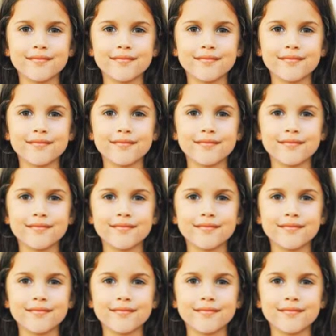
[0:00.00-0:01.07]

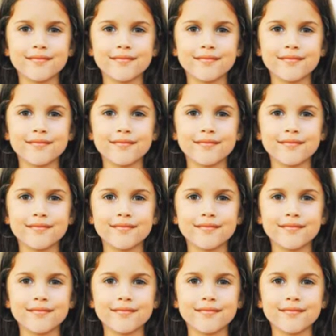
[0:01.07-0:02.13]

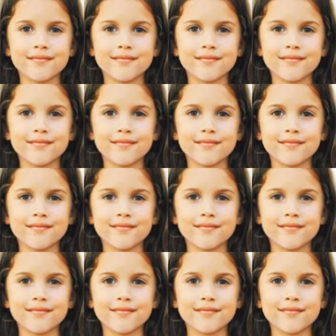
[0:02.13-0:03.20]

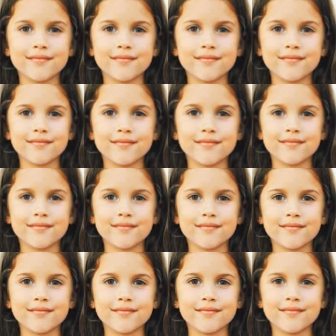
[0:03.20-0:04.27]

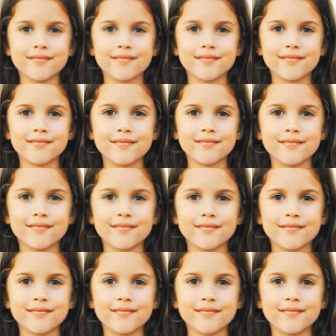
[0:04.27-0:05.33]

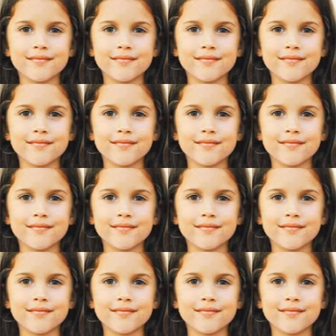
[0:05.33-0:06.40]

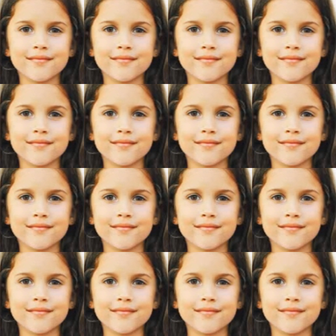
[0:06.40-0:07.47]

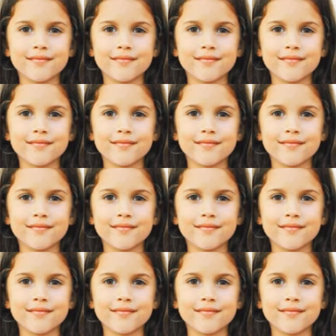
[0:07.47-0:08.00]
[no speech]